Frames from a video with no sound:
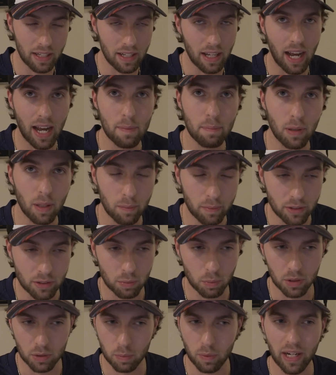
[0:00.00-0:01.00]
I published
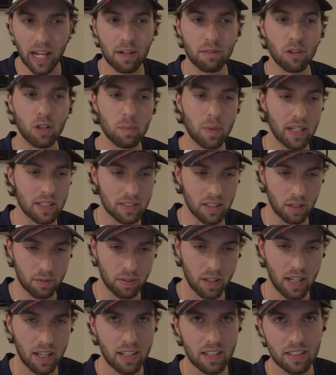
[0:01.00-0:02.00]
was one I wrote myself.
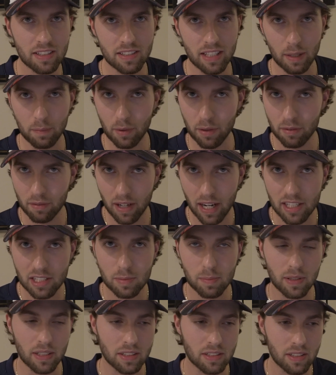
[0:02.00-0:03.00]
Same with
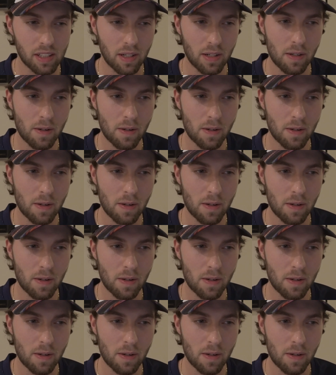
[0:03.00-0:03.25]
Rasmus.